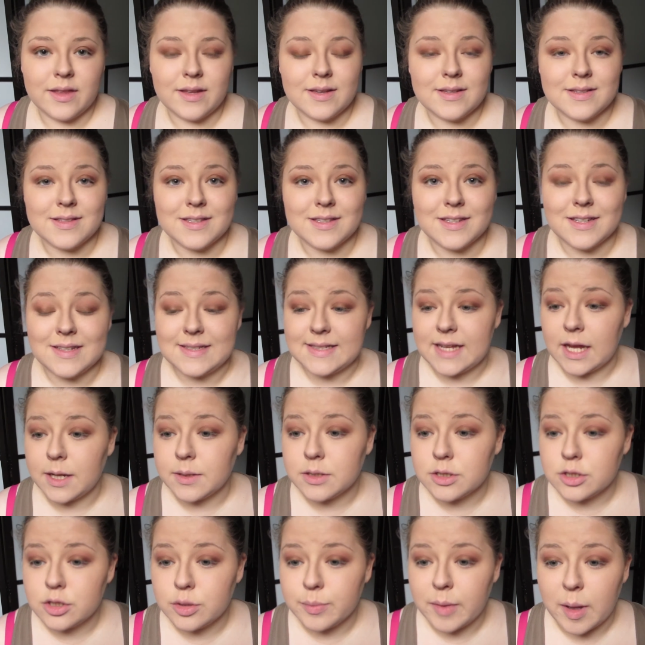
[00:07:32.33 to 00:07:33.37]
think it's a good time
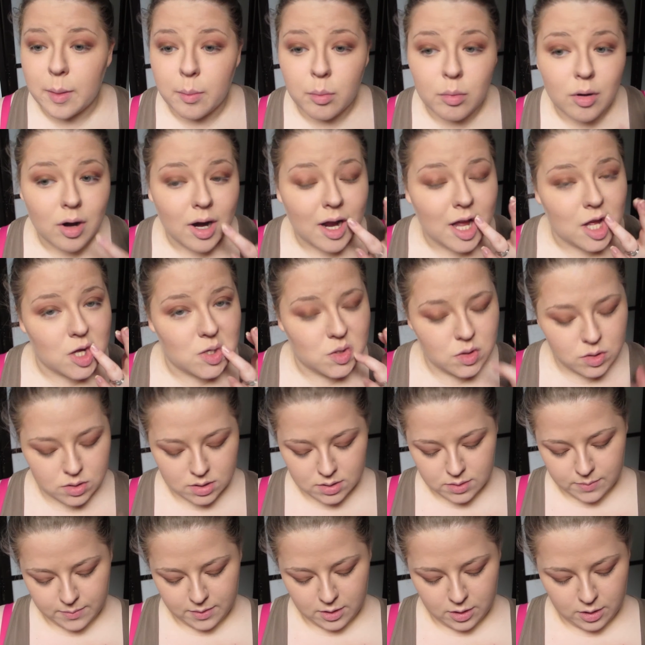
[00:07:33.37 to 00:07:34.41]
to do my
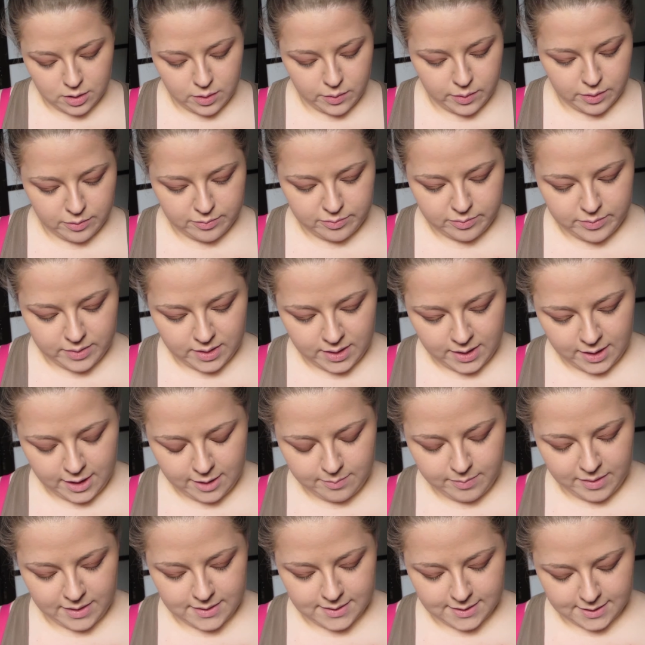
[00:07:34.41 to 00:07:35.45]
brows. I'm going to go in with my
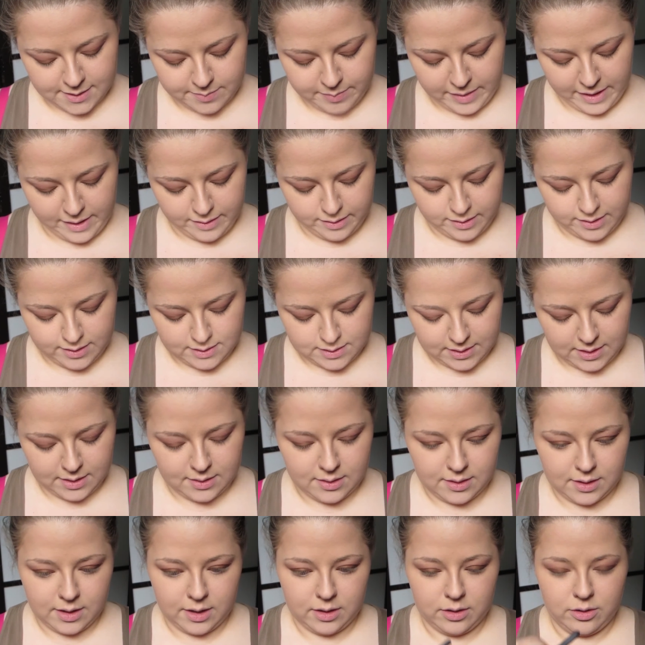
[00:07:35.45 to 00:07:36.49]
Naked Basics palette and
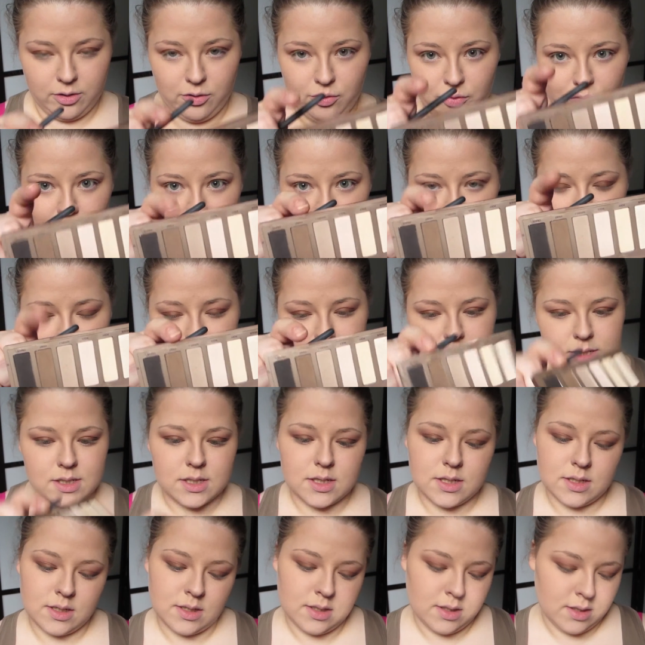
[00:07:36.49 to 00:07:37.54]
the color Faint,